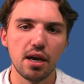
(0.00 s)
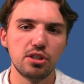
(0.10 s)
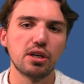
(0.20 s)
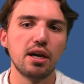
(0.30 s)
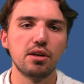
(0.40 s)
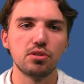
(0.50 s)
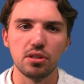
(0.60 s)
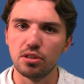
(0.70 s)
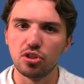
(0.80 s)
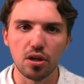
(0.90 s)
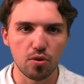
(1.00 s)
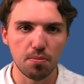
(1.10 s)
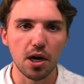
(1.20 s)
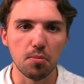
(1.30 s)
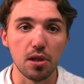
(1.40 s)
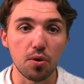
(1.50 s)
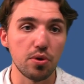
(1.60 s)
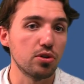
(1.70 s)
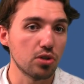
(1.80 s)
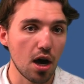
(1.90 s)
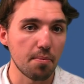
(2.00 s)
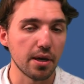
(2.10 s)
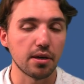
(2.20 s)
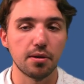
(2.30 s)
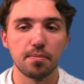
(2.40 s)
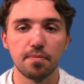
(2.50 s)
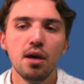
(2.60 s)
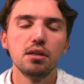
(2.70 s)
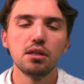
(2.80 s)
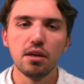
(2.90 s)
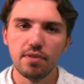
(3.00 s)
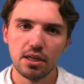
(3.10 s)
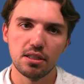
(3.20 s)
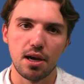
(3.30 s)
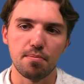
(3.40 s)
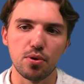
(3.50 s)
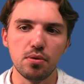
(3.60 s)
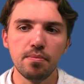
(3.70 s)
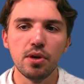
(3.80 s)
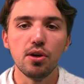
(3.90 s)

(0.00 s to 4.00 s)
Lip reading: educators, and the general public with your topic. To give an example,